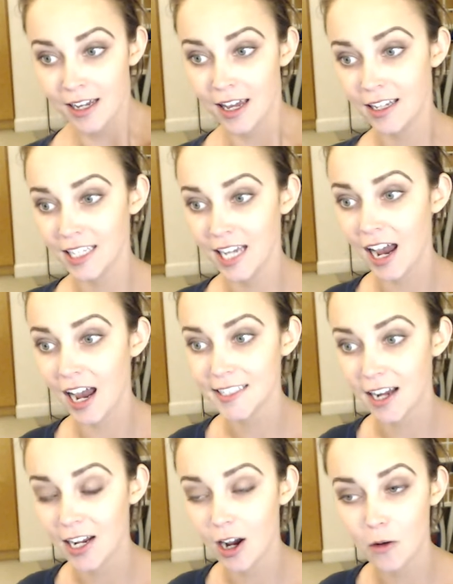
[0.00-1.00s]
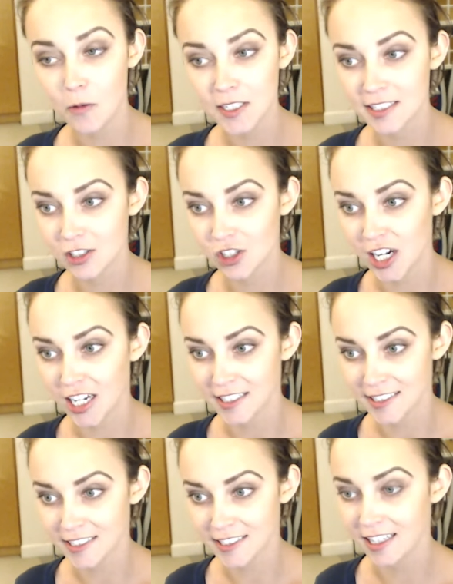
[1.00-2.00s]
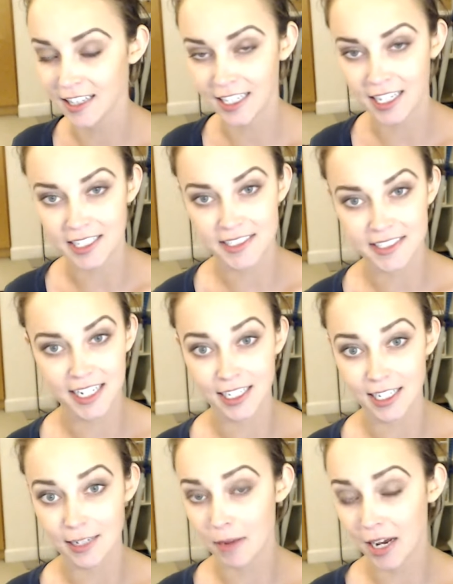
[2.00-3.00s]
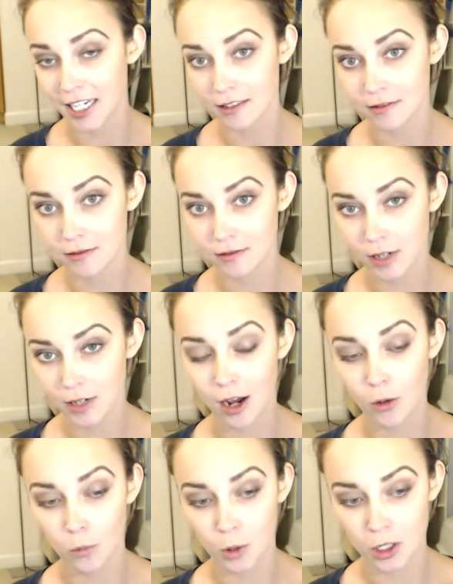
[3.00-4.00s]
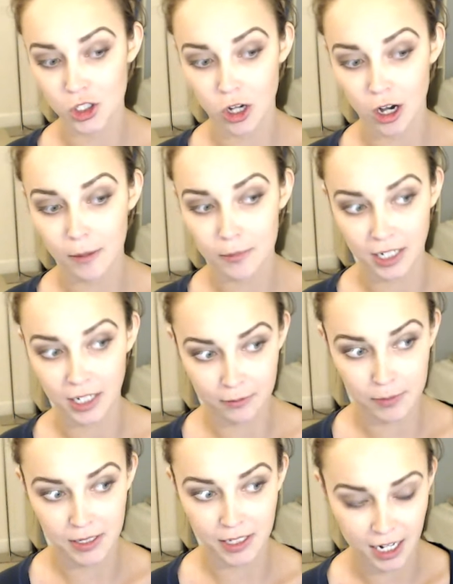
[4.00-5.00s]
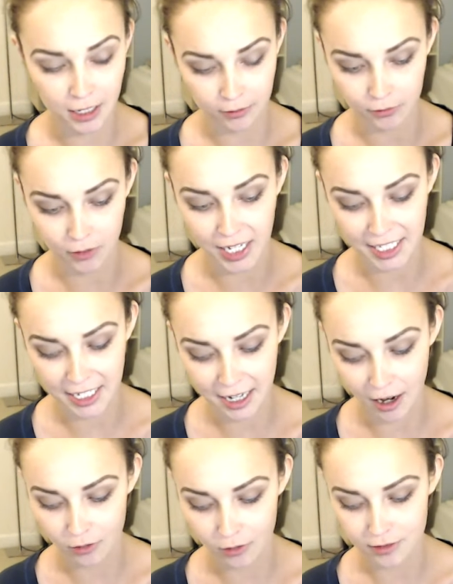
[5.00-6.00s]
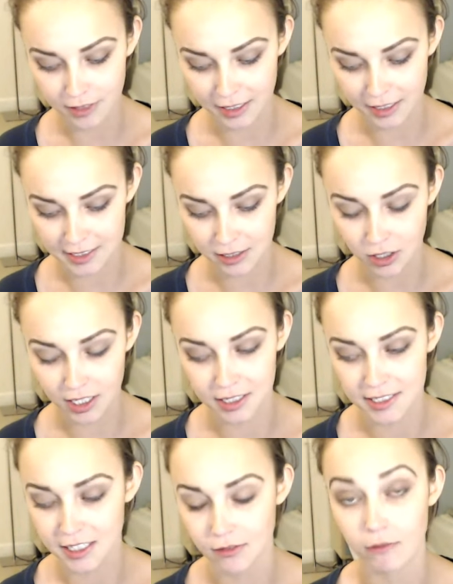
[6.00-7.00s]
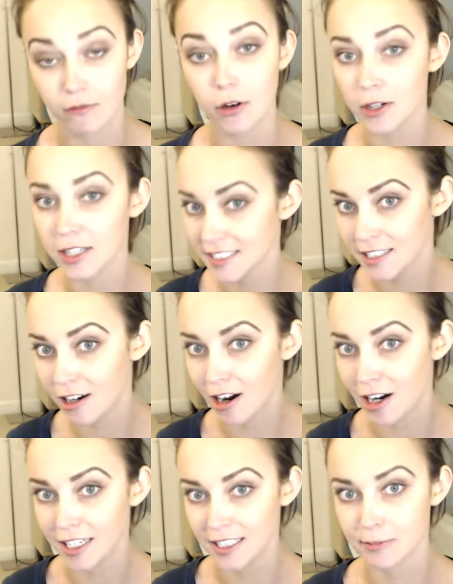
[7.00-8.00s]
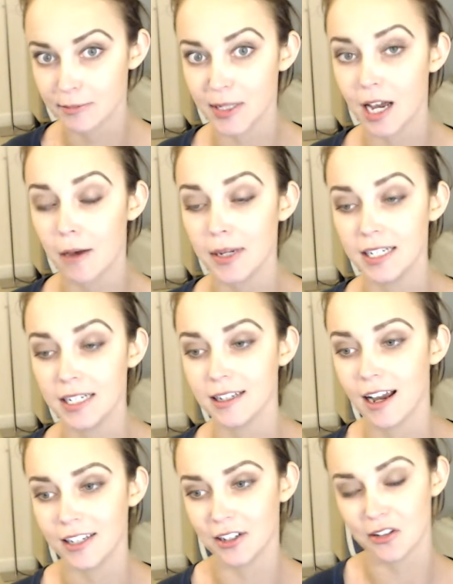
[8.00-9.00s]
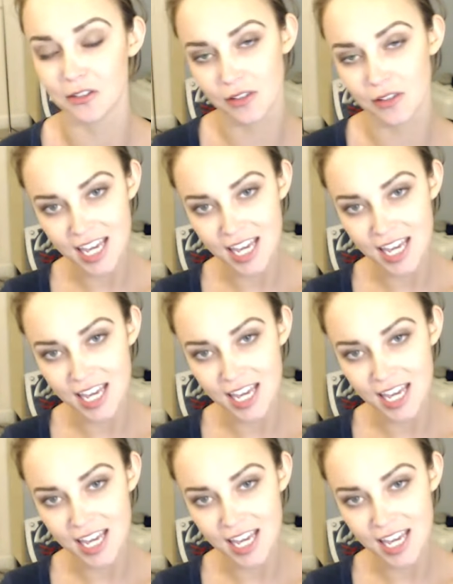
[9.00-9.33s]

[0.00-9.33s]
yeah, I always suggest, and like I said in my workshop that I've been kind of writing out, that's a lot of the stuff I'm focusing on is becoming kind of